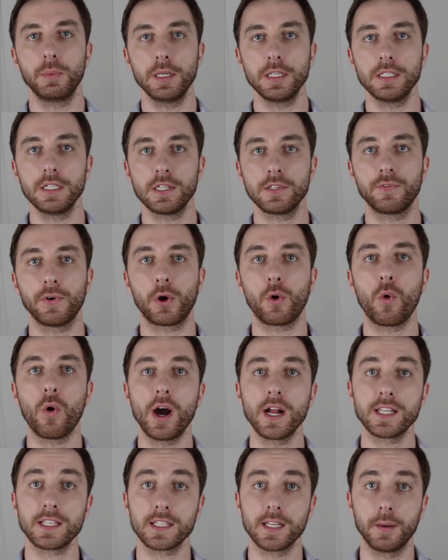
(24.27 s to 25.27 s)
business for
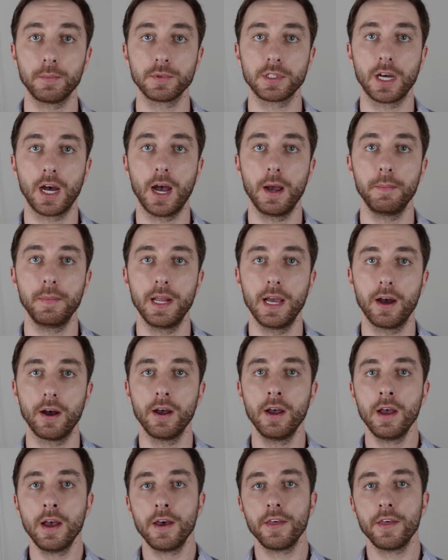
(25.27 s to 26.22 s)
quite some time now.